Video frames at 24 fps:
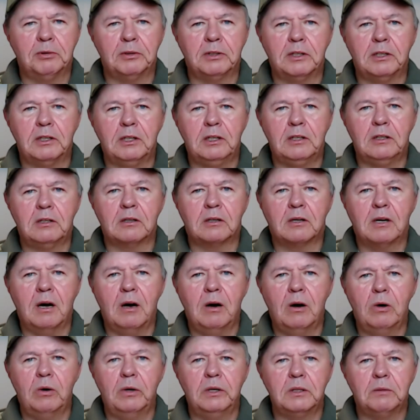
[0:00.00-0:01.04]
that need to
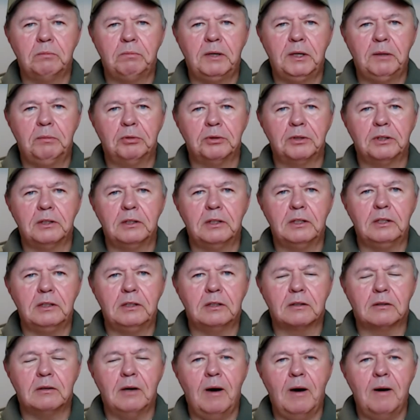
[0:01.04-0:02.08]
go and the people that need
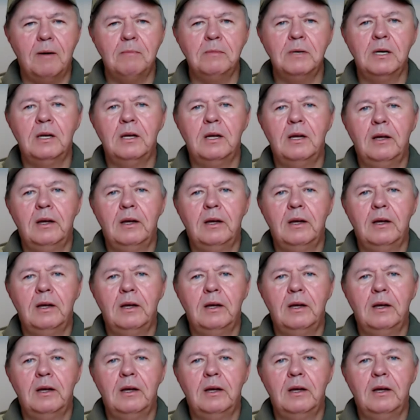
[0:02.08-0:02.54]
to come.